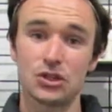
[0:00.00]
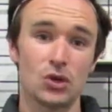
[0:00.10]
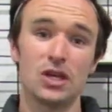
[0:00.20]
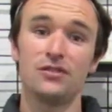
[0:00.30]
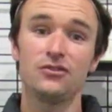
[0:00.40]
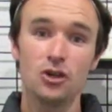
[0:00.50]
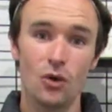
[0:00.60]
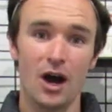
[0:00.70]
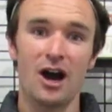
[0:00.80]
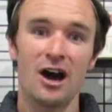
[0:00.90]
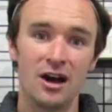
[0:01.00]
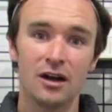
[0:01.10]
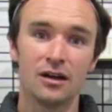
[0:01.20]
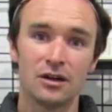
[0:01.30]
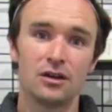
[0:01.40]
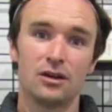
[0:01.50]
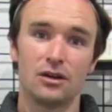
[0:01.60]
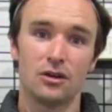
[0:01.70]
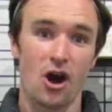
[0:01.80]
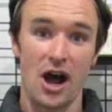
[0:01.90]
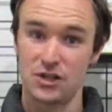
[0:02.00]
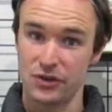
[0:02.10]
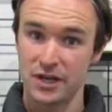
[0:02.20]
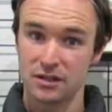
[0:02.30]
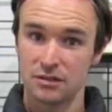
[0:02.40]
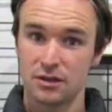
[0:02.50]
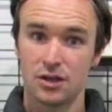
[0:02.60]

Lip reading: So if you are hydrated,